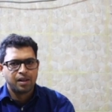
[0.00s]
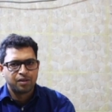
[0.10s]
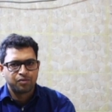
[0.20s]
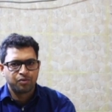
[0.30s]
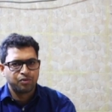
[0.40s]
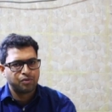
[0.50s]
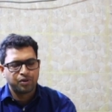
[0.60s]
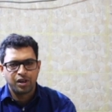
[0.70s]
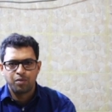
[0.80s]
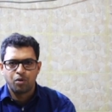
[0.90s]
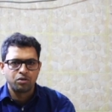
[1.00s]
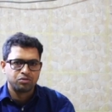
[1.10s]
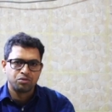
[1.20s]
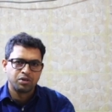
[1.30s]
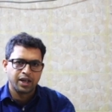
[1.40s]
So in
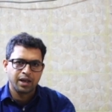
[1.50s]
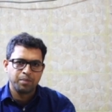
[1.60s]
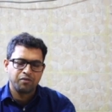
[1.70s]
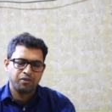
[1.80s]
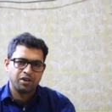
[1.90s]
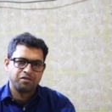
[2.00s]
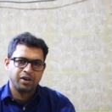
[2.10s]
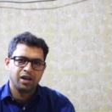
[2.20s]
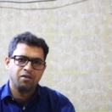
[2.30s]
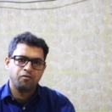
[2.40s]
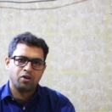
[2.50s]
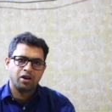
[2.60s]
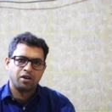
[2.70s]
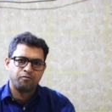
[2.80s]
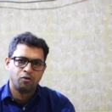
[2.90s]
monsoon time, if it is raining for
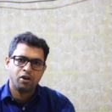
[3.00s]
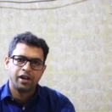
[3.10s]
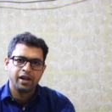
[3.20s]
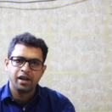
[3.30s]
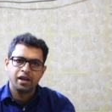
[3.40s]
a full day,